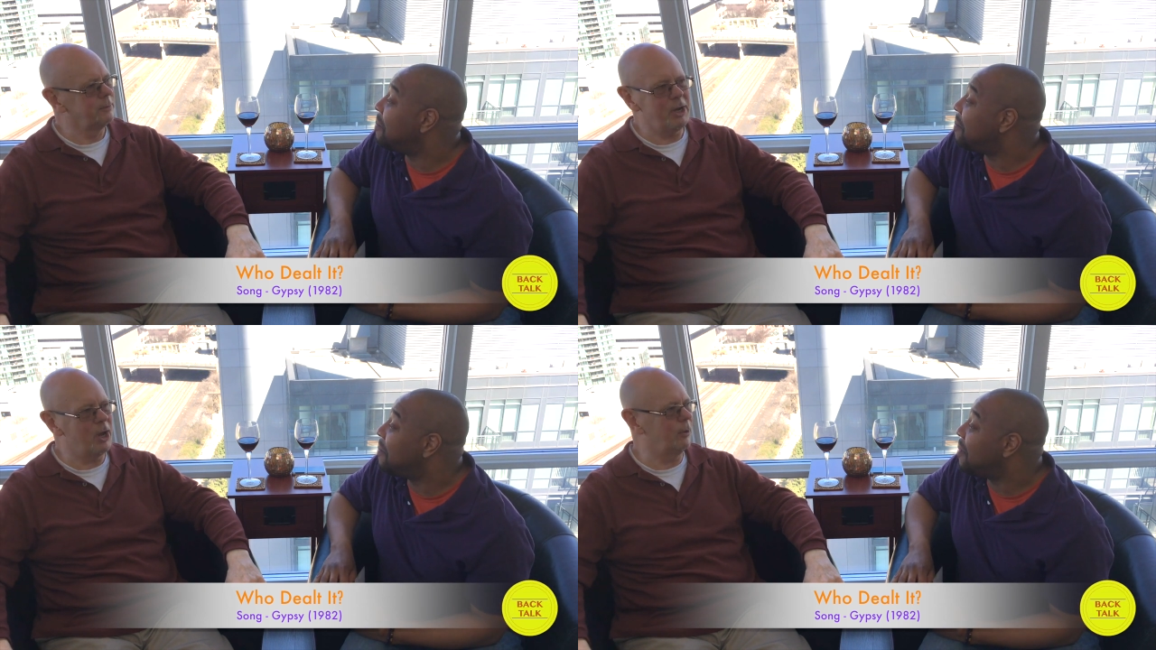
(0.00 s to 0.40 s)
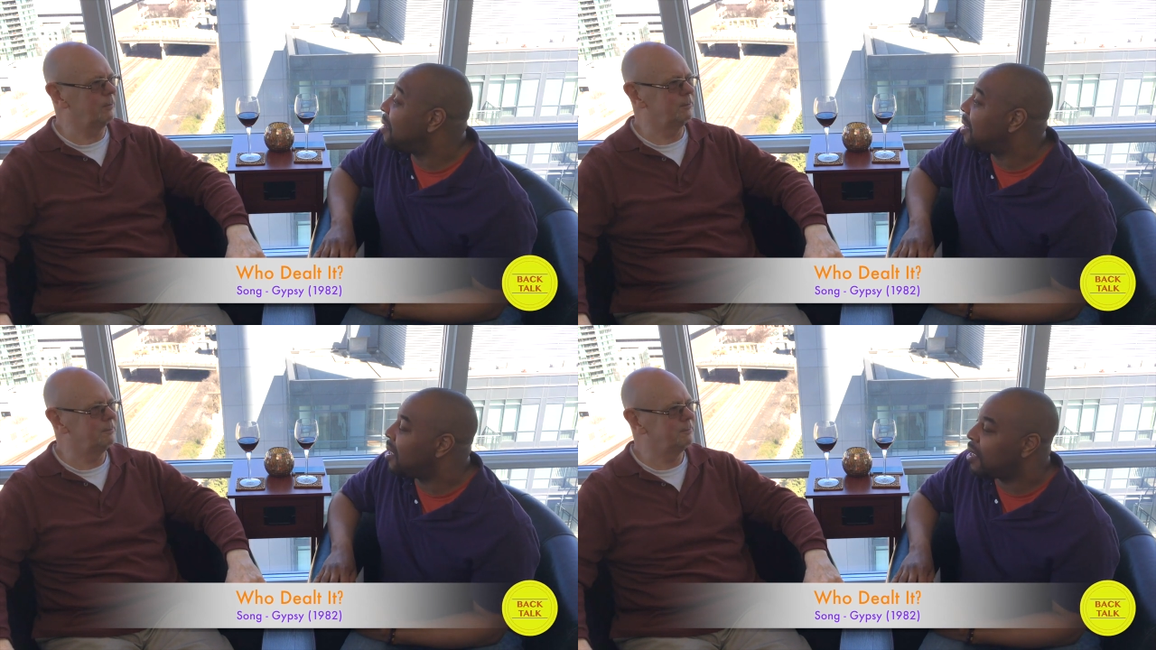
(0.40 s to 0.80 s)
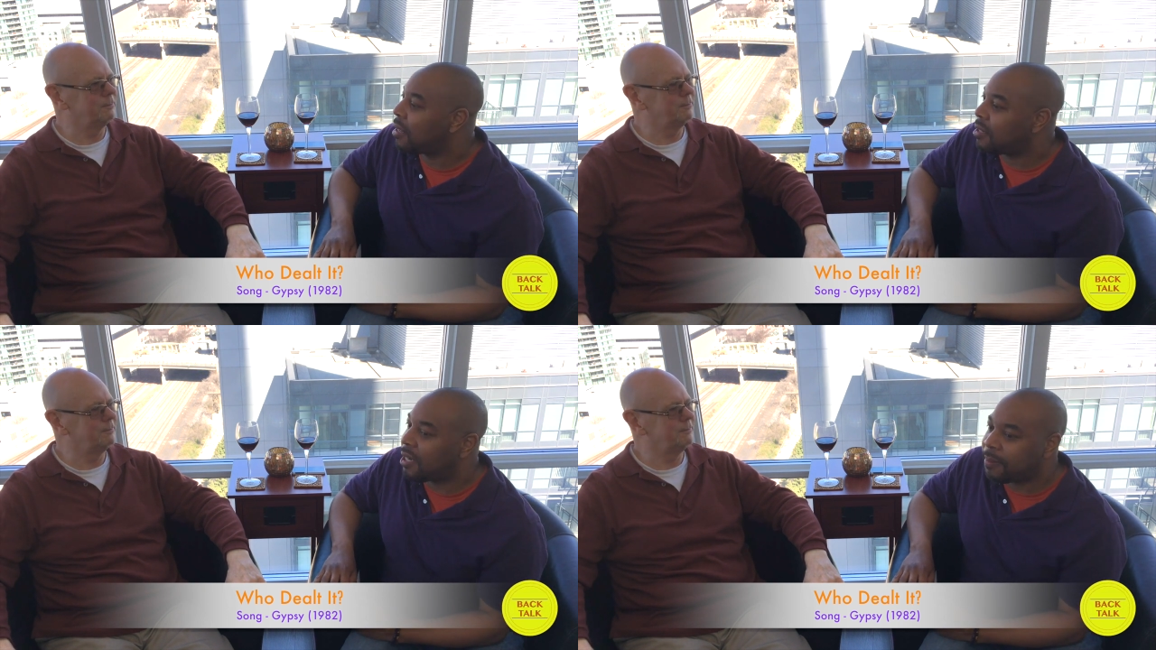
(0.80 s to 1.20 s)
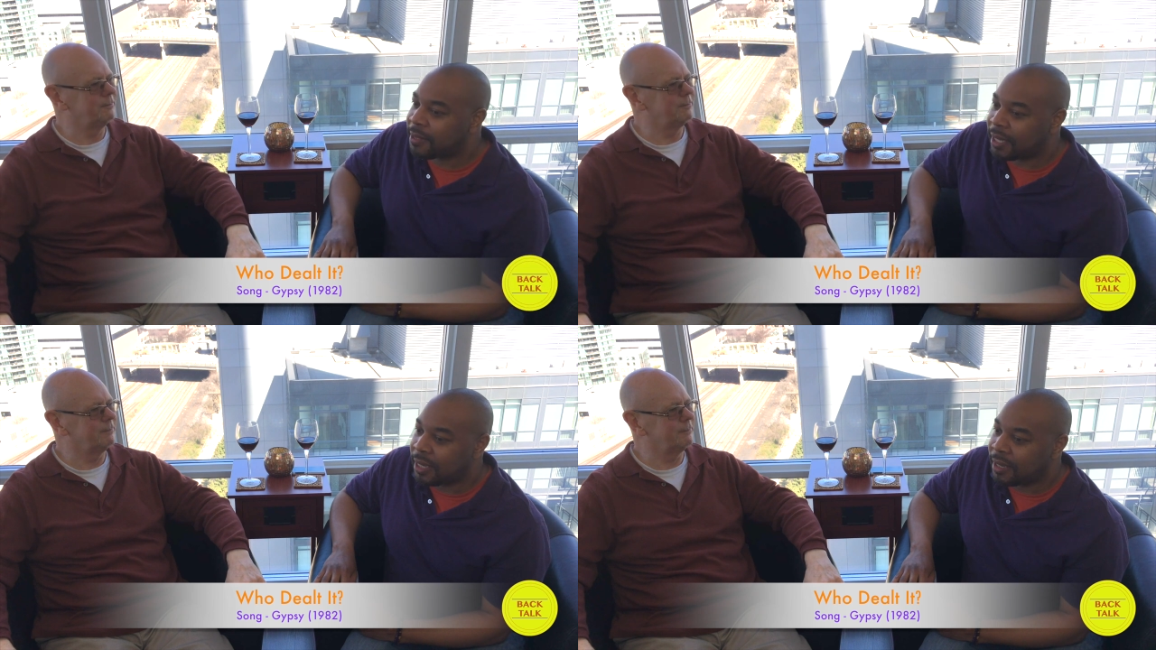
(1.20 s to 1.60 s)
Speaker 1: No.
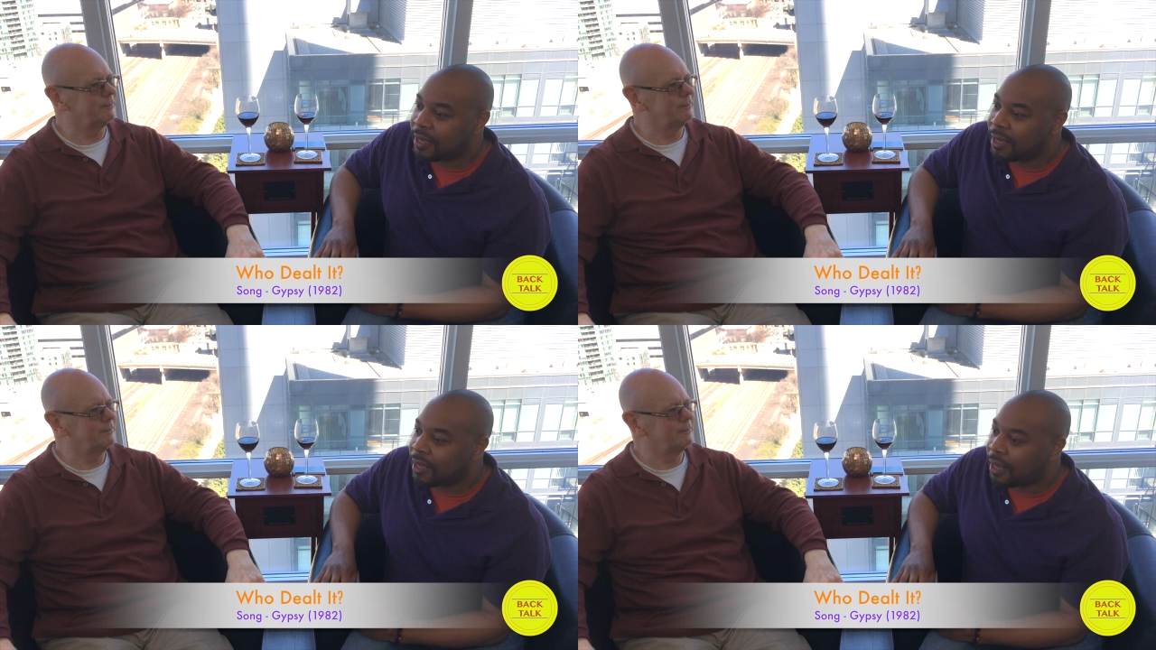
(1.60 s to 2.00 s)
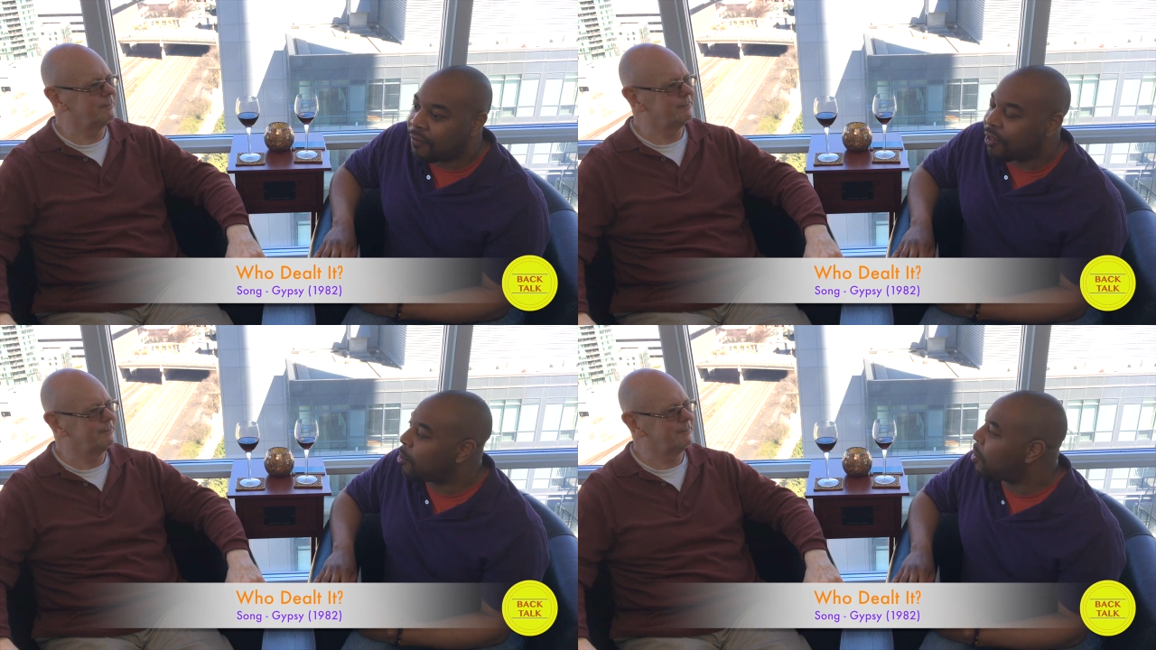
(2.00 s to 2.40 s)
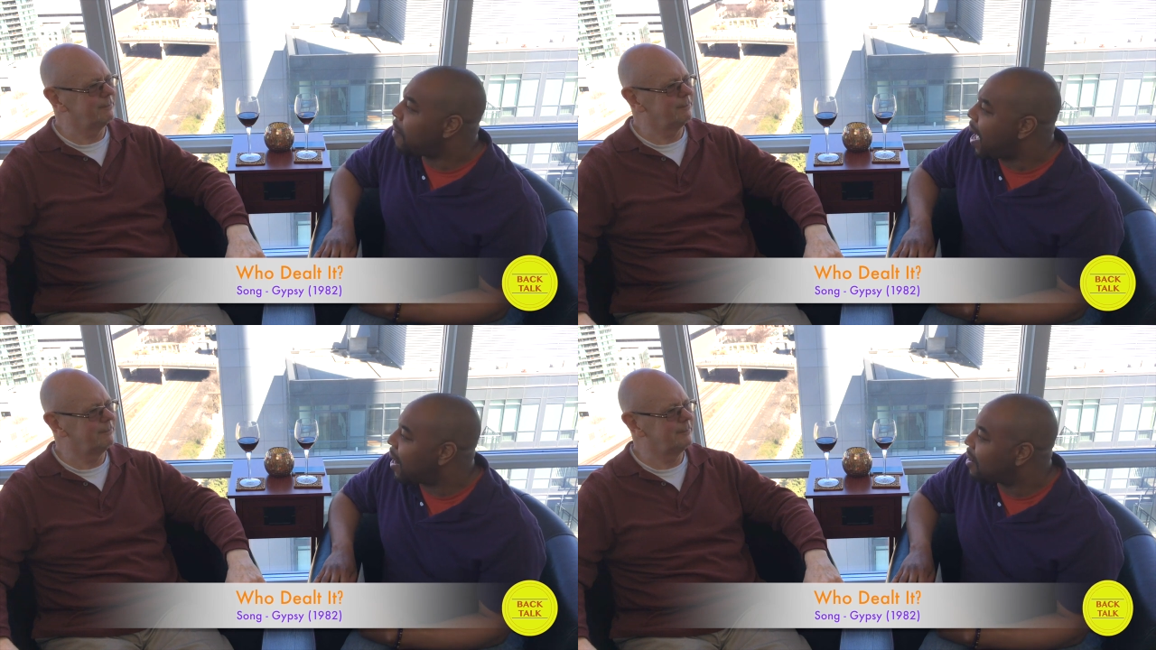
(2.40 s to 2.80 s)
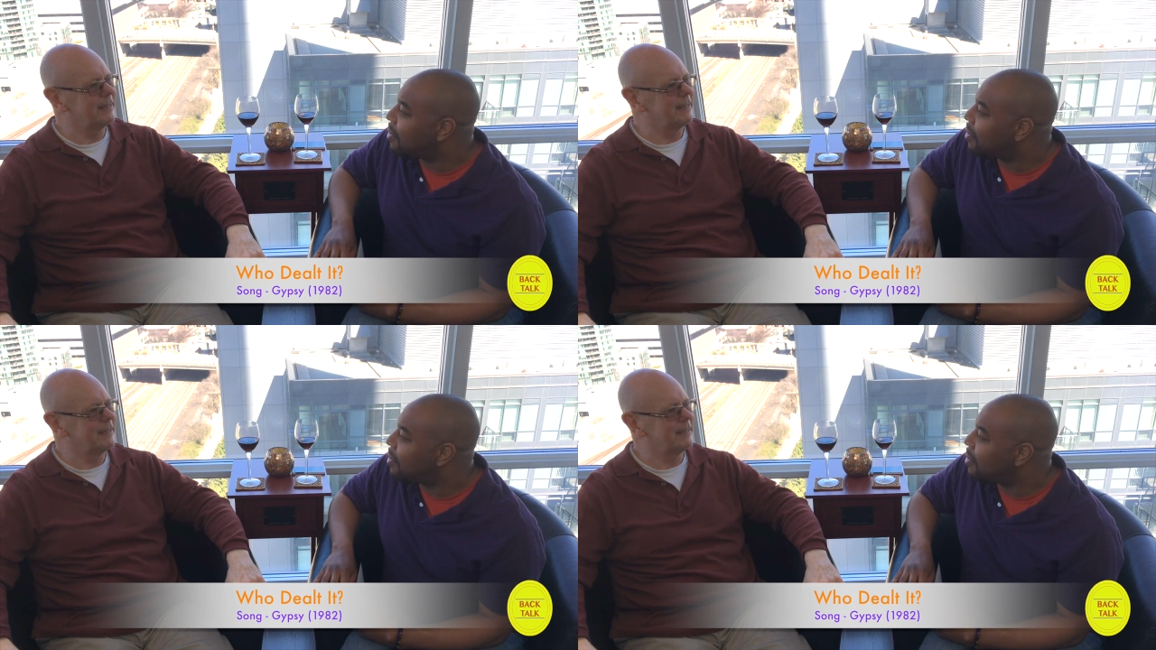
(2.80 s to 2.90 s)
Gypsy. Fleetwood Mac.